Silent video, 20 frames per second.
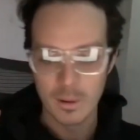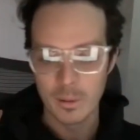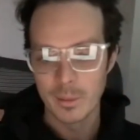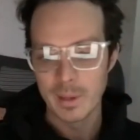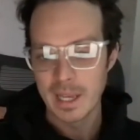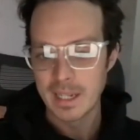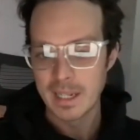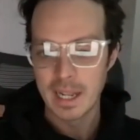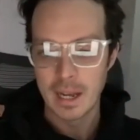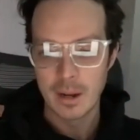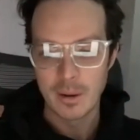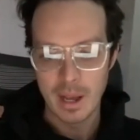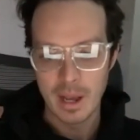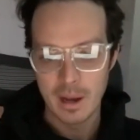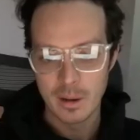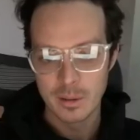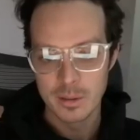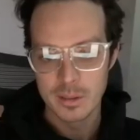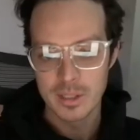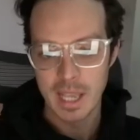We had an
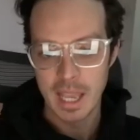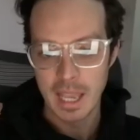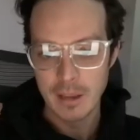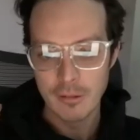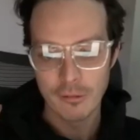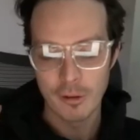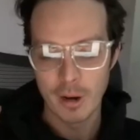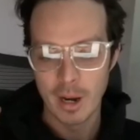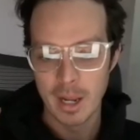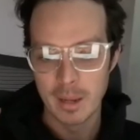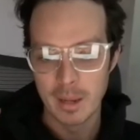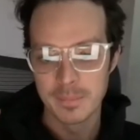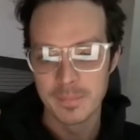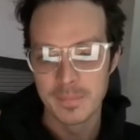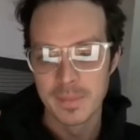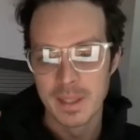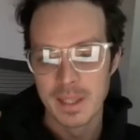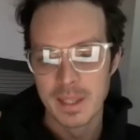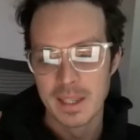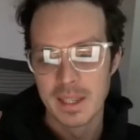outhouse A-frame
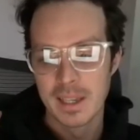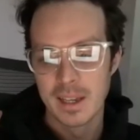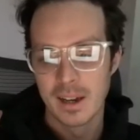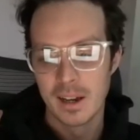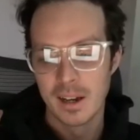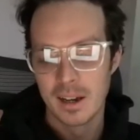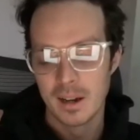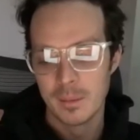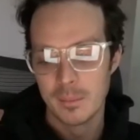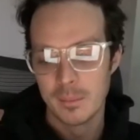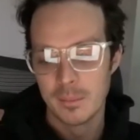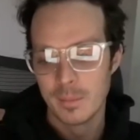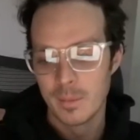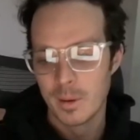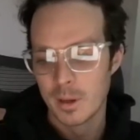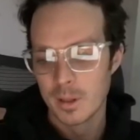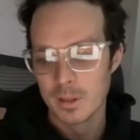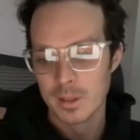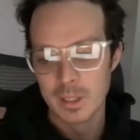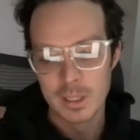on
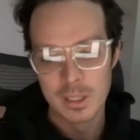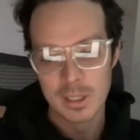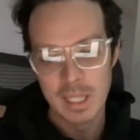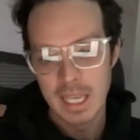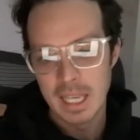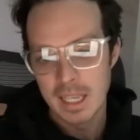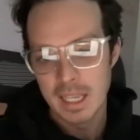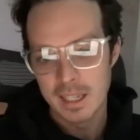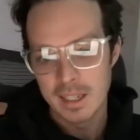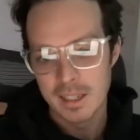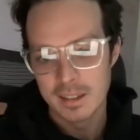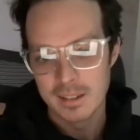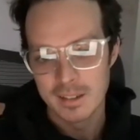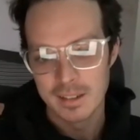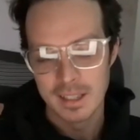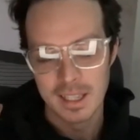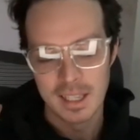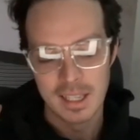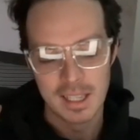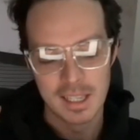a little lake
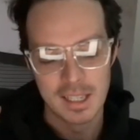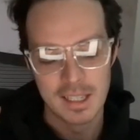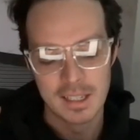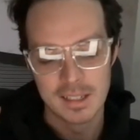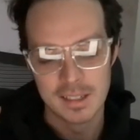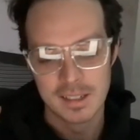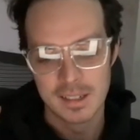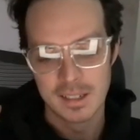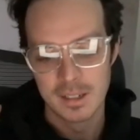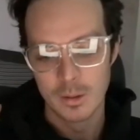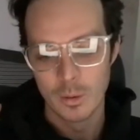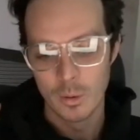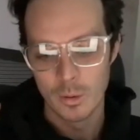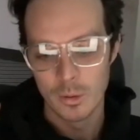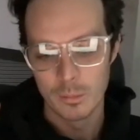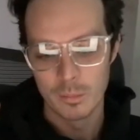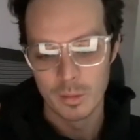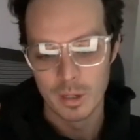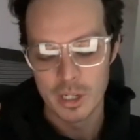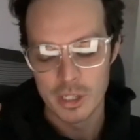in
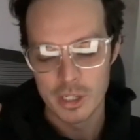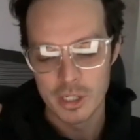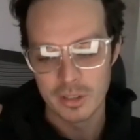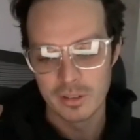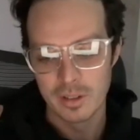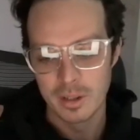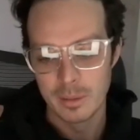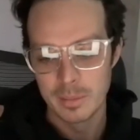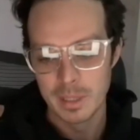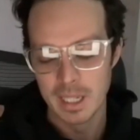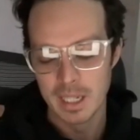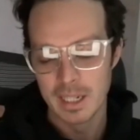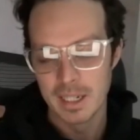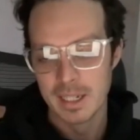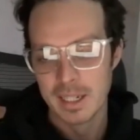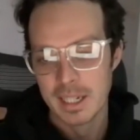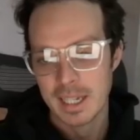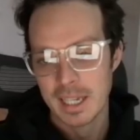northern British Columbia.